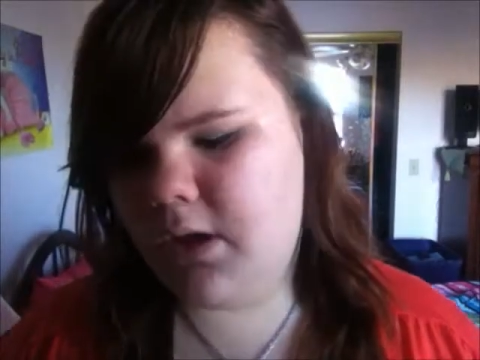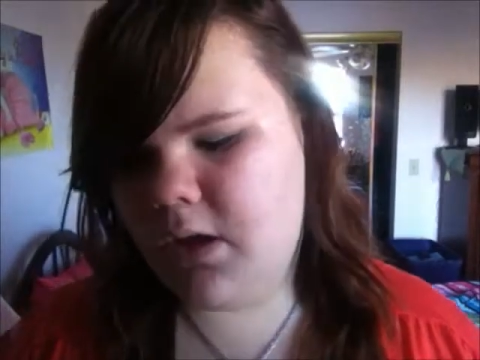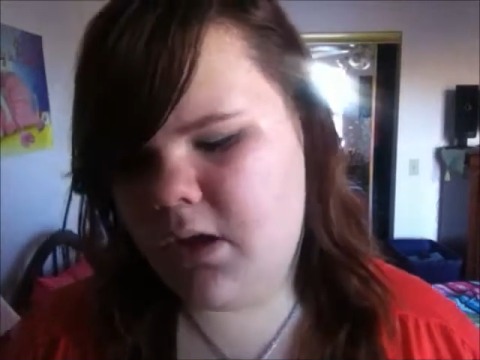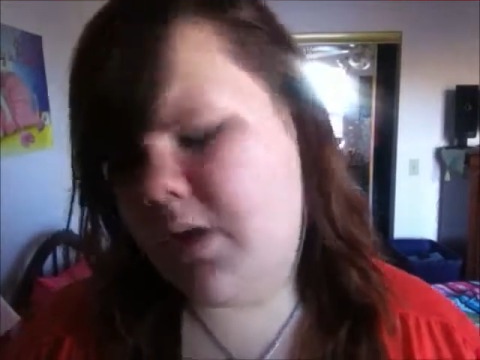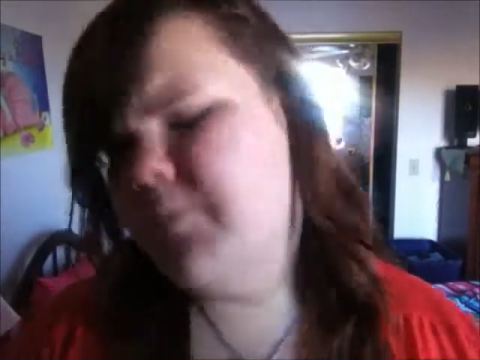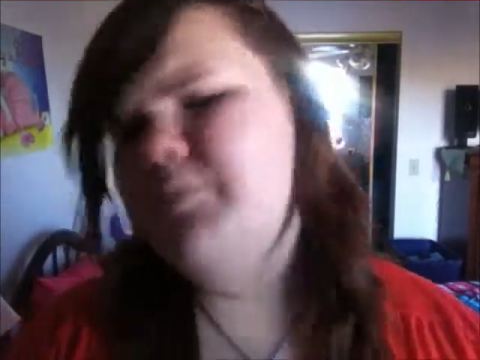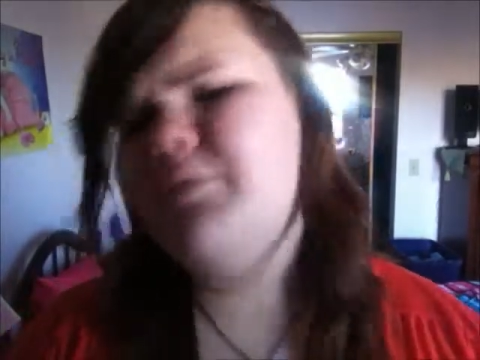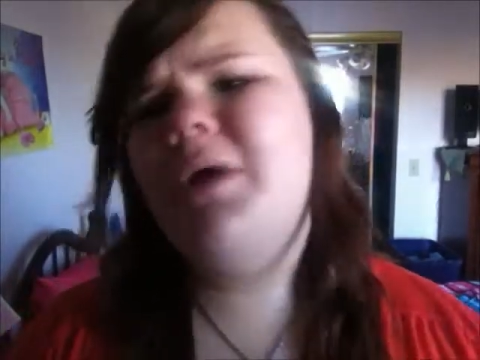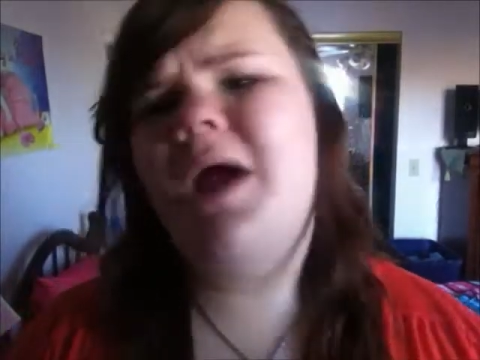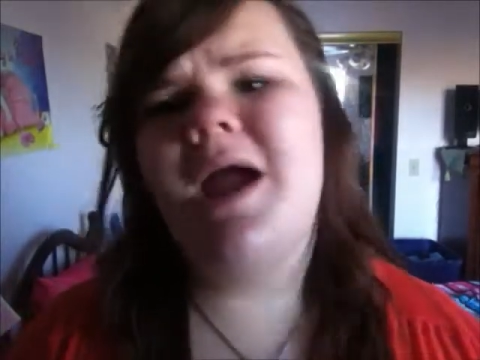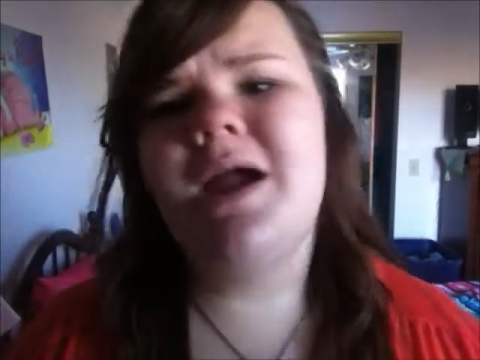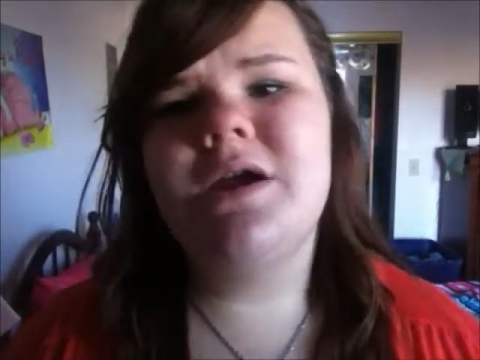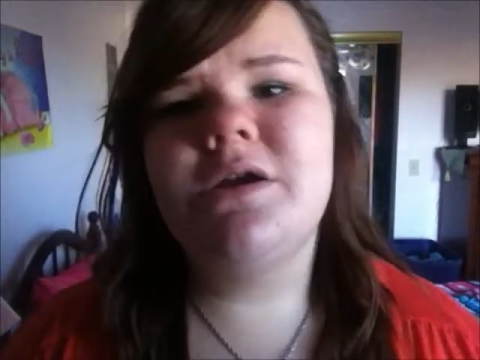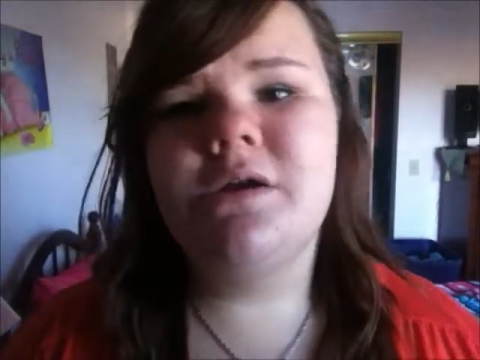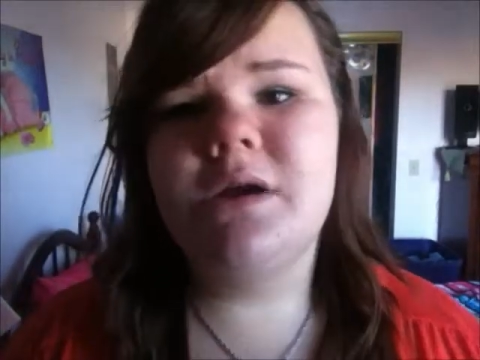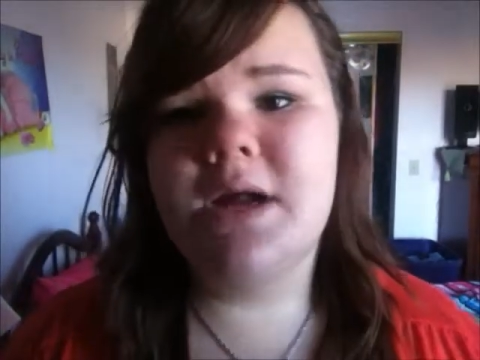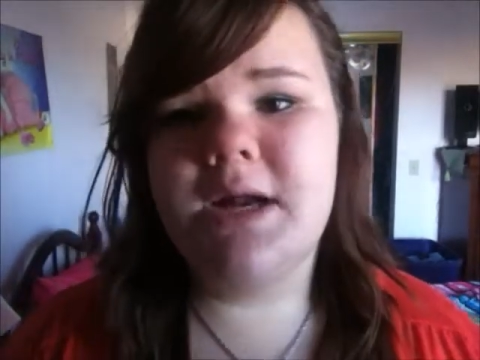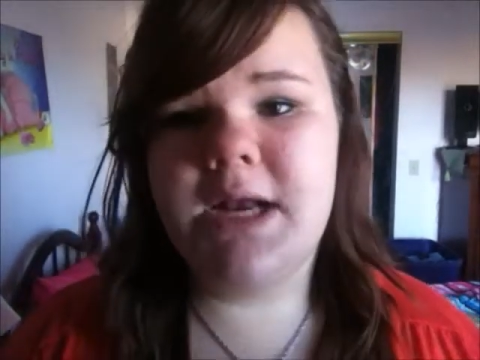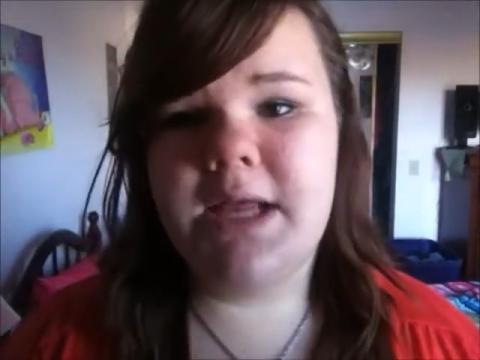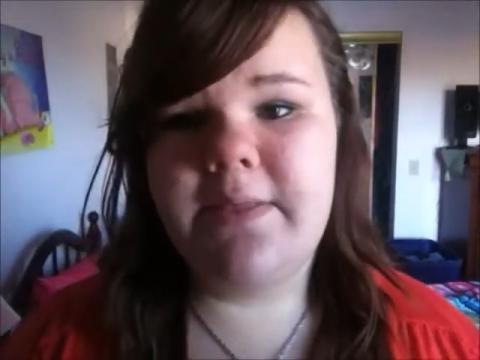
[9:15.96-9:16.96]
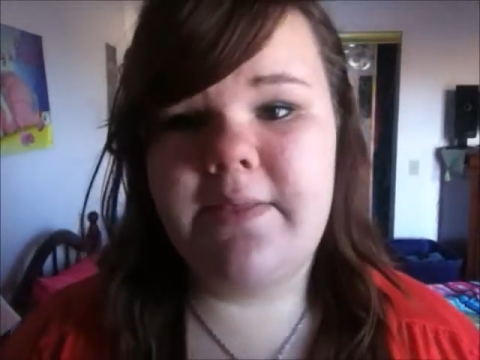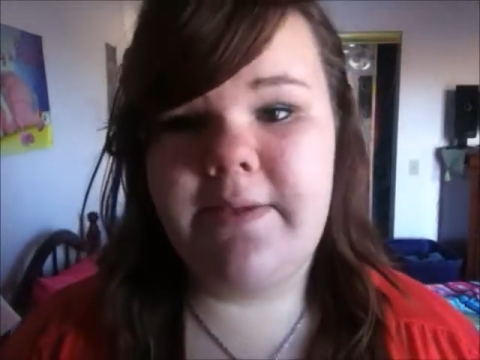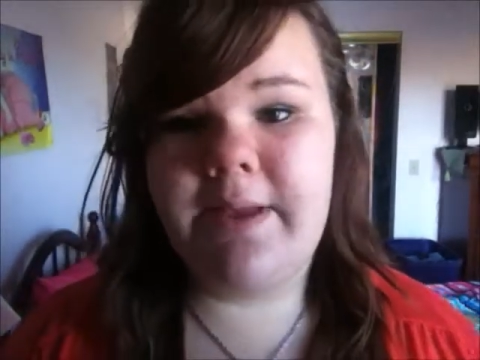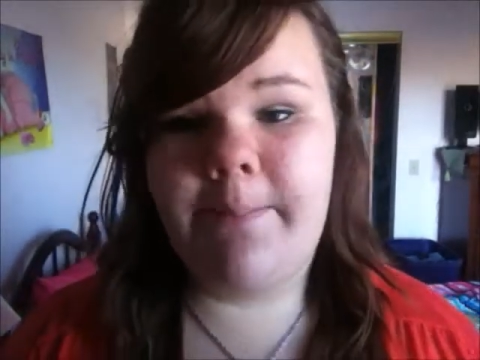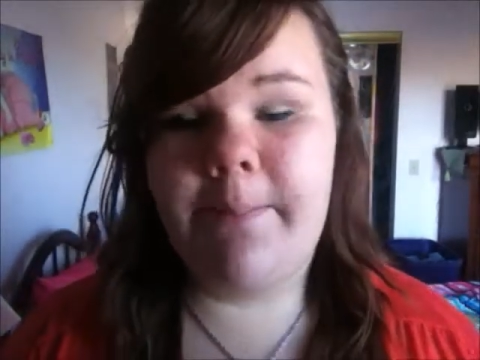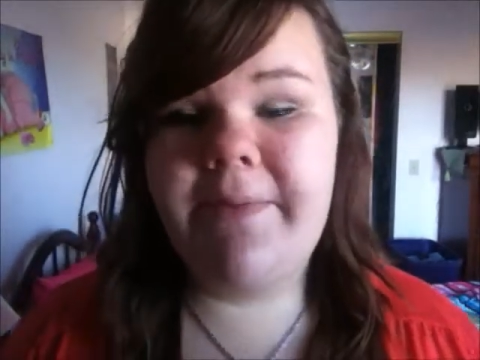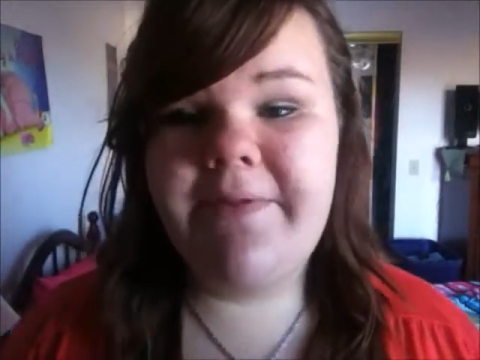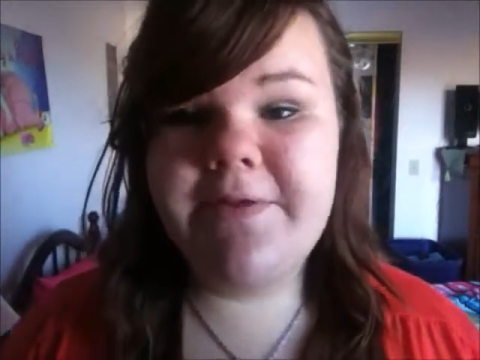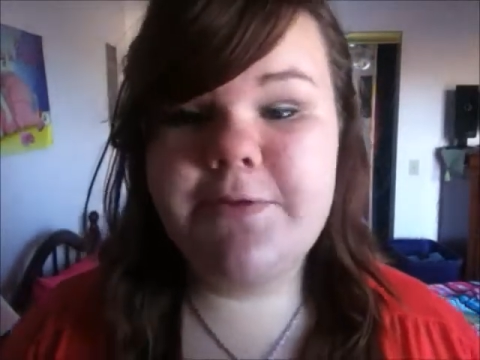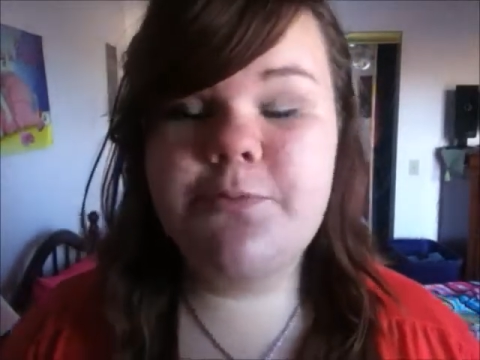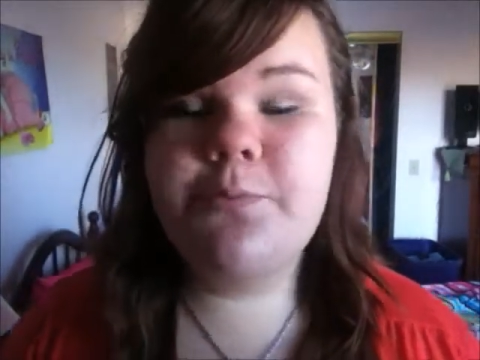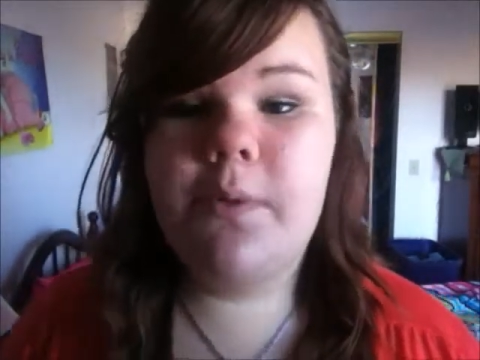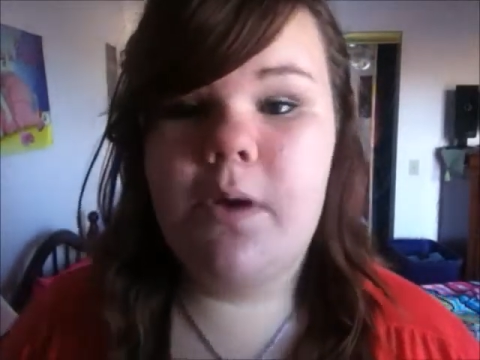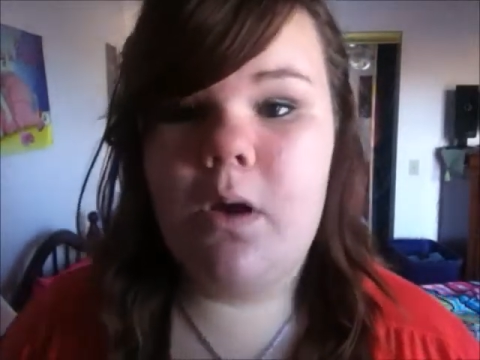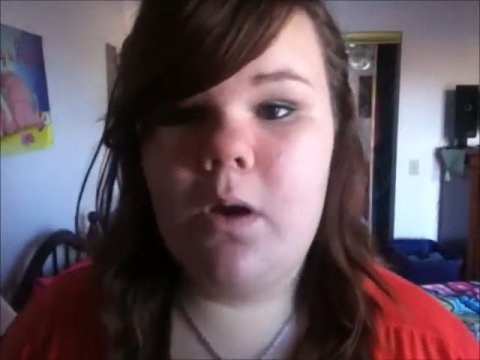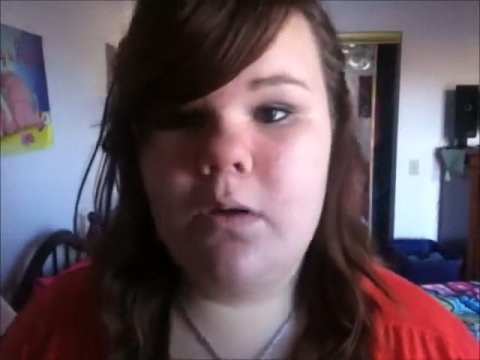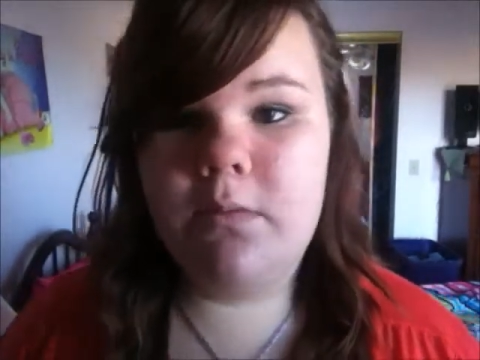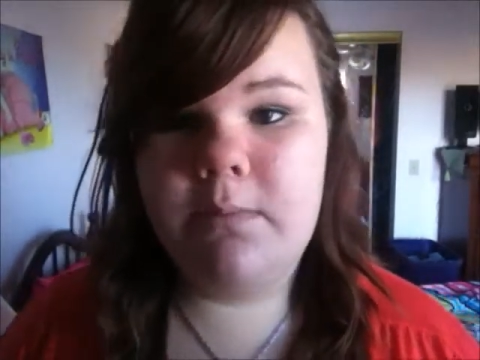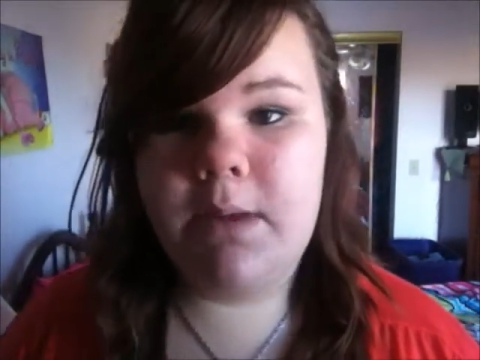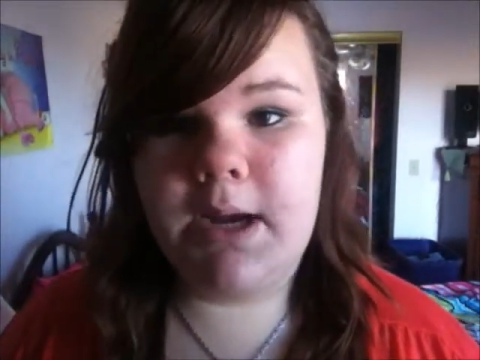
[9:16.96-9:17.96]
brag or anything I bought this with my
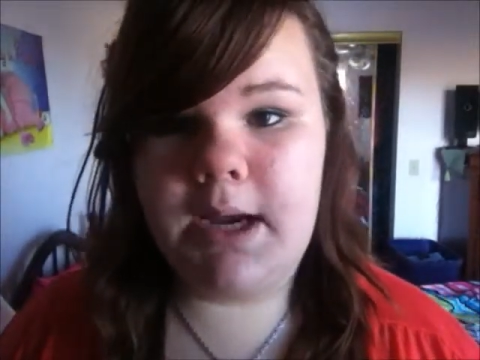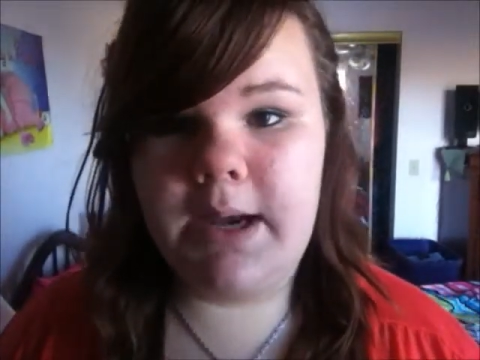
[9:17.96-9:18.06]
own money I